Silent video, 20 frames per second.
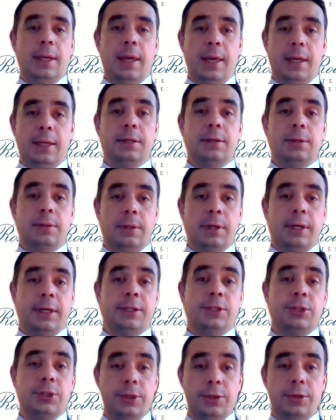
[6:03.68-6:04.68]
and
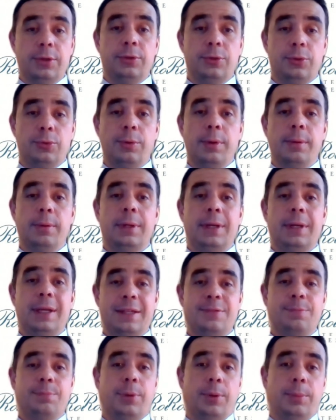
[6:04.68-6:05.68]
return to a
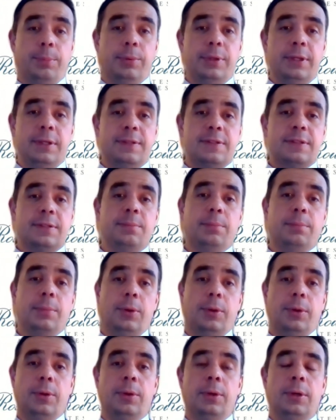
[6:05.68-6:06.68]
less populist,
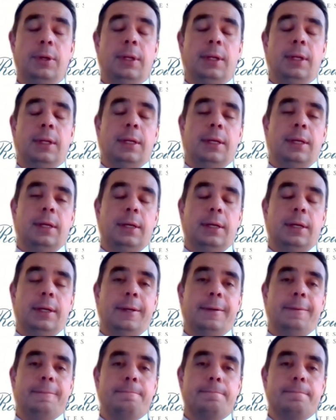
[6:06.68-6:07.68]
more
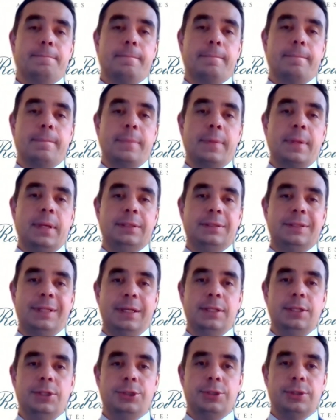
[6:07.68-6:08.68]
um,
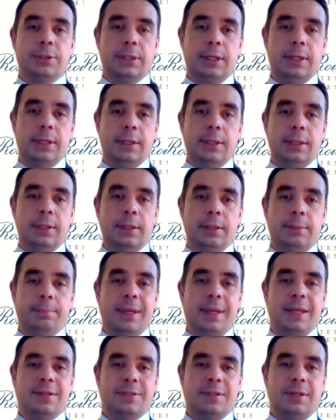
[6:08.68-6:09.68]
traditional
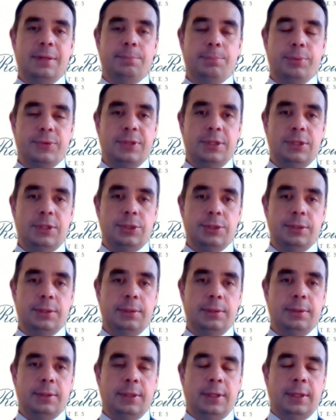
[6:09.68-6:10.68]
mainstream
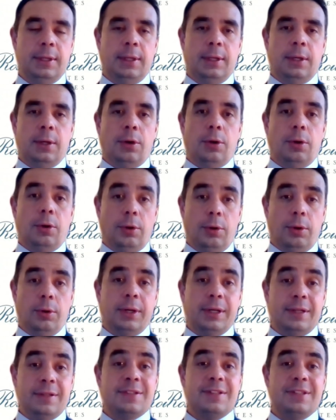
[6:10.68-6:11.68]
position,
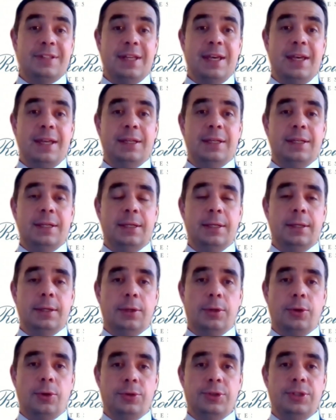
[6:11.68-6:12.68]
or instead
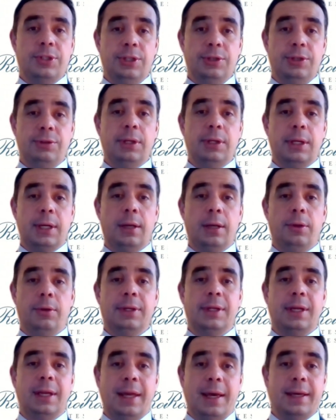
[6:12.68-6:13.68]
continuing
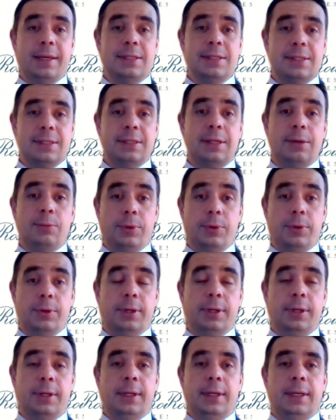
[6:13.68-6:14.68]
along the lines that
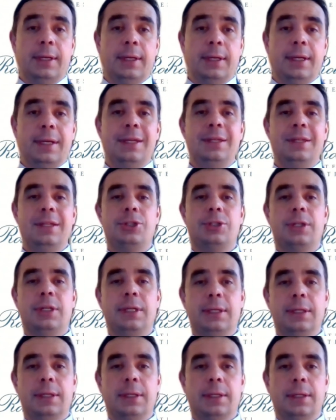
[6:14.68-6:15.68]
were
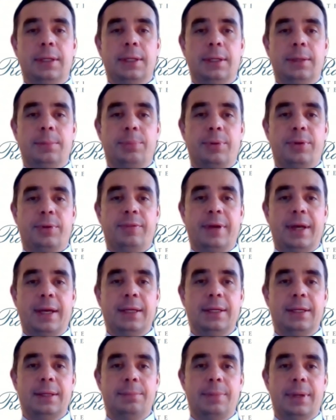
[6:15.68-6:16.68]
initially uh,
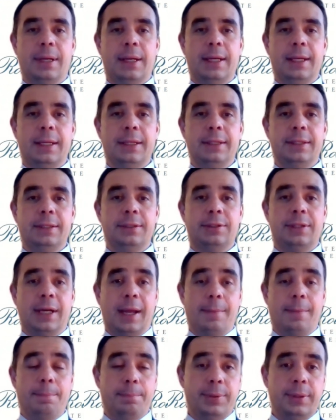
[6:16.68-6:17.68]
provided by
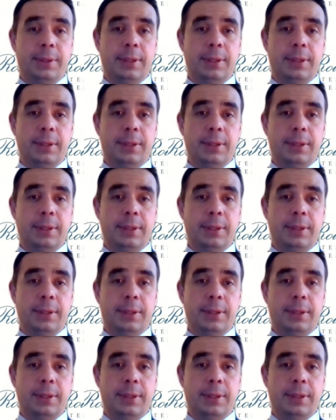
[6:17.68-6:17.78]
Trump